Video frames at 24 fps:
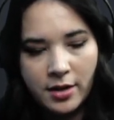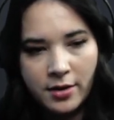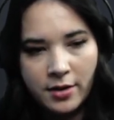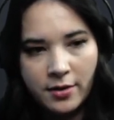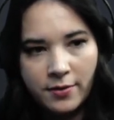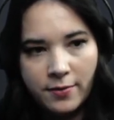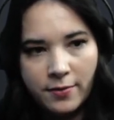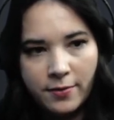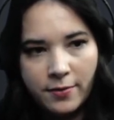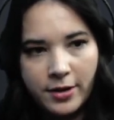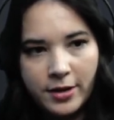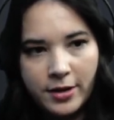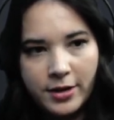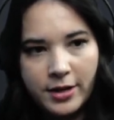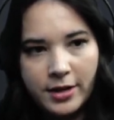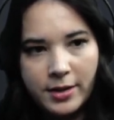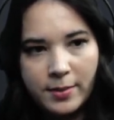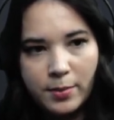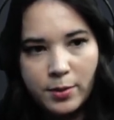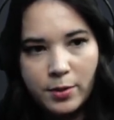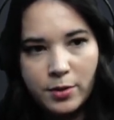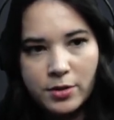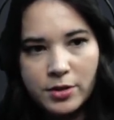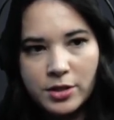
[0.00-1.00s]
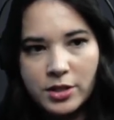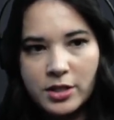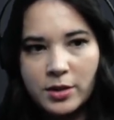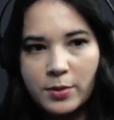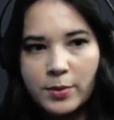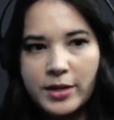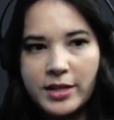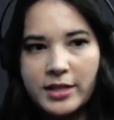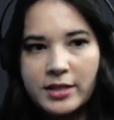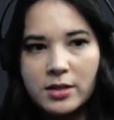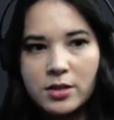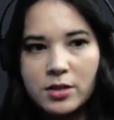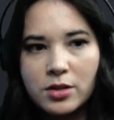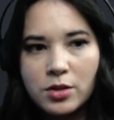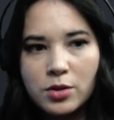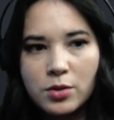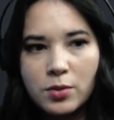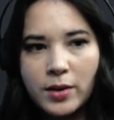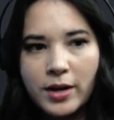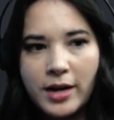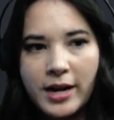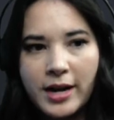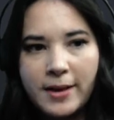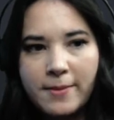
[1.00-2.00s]
variable so that we can
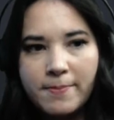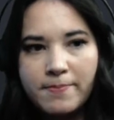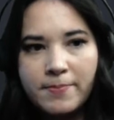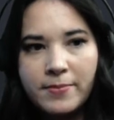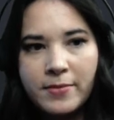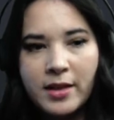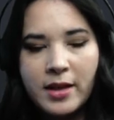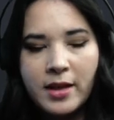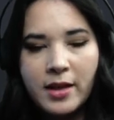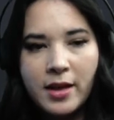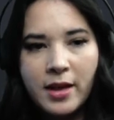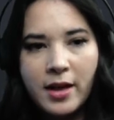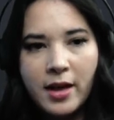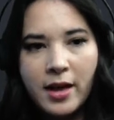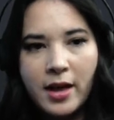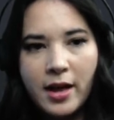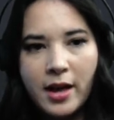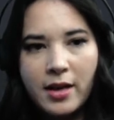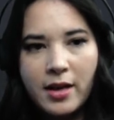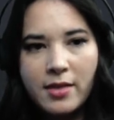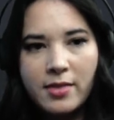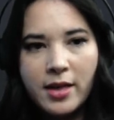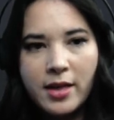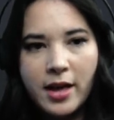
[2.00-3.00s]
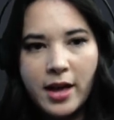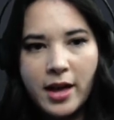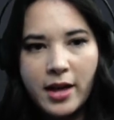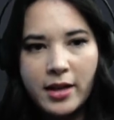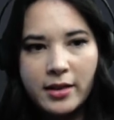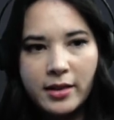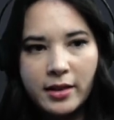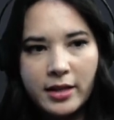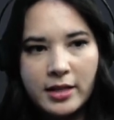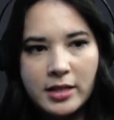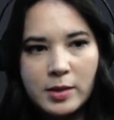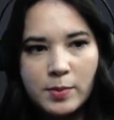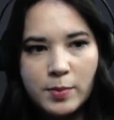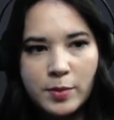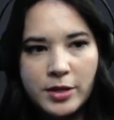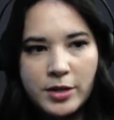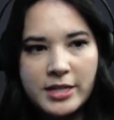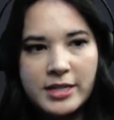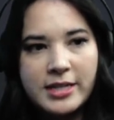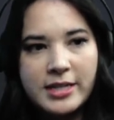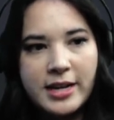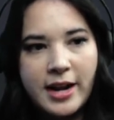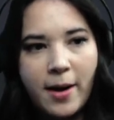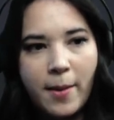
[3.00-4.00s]
store it, and then let's
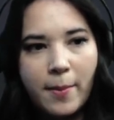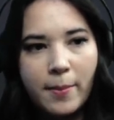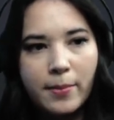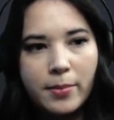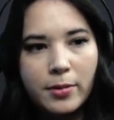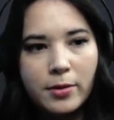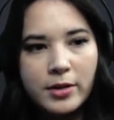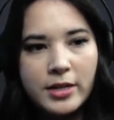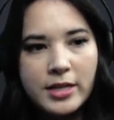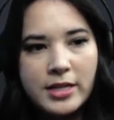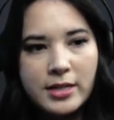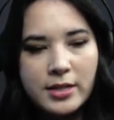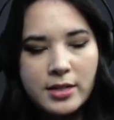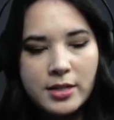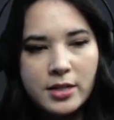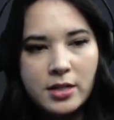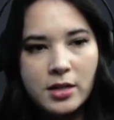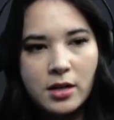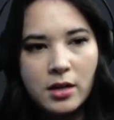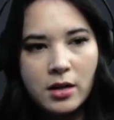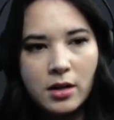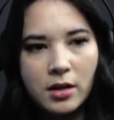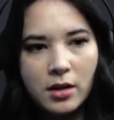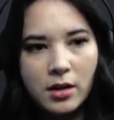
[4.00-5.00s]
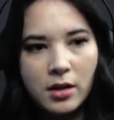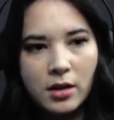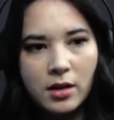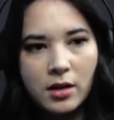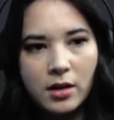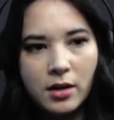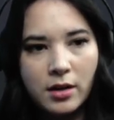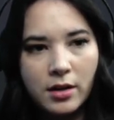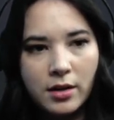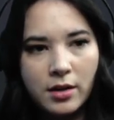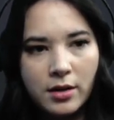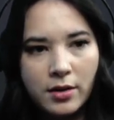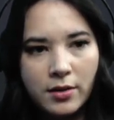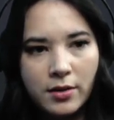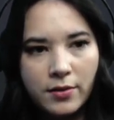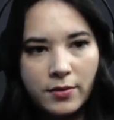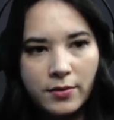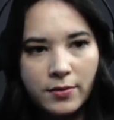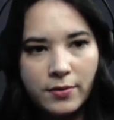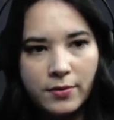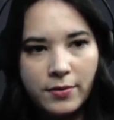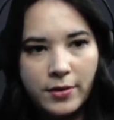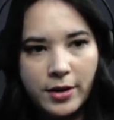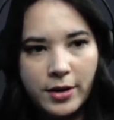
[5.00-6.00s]
print it out. Print our
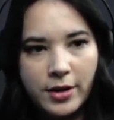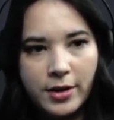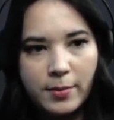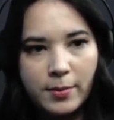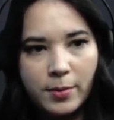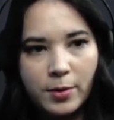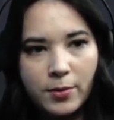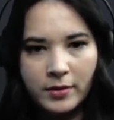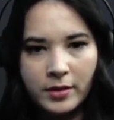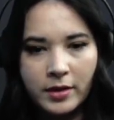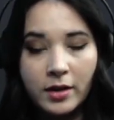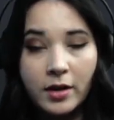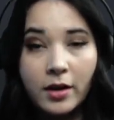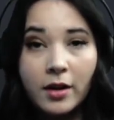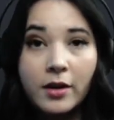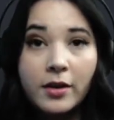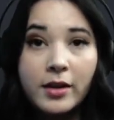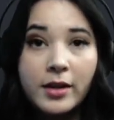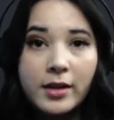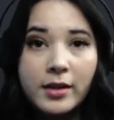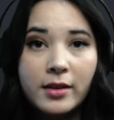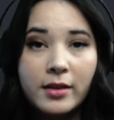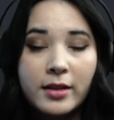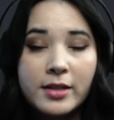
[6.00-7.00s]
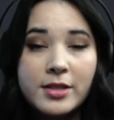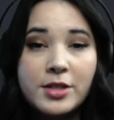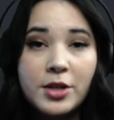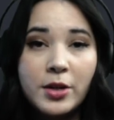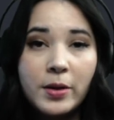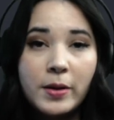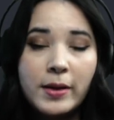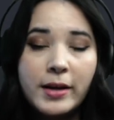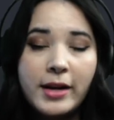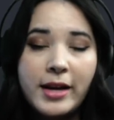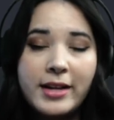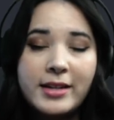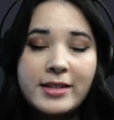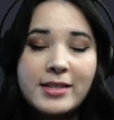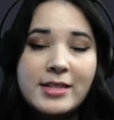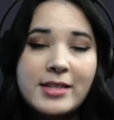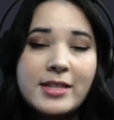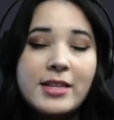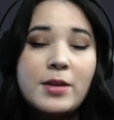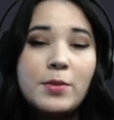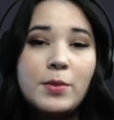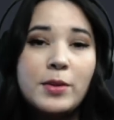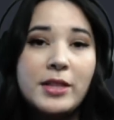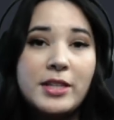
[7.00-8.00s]
variable. All right, let's go ahead and
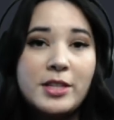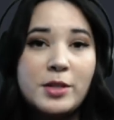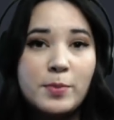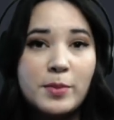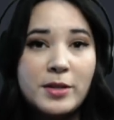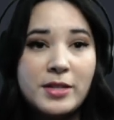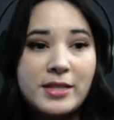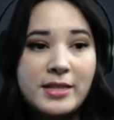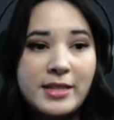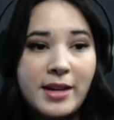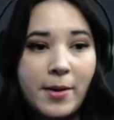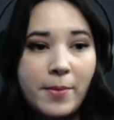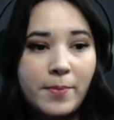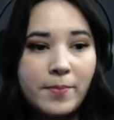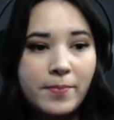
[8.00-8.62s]
see what this prints out.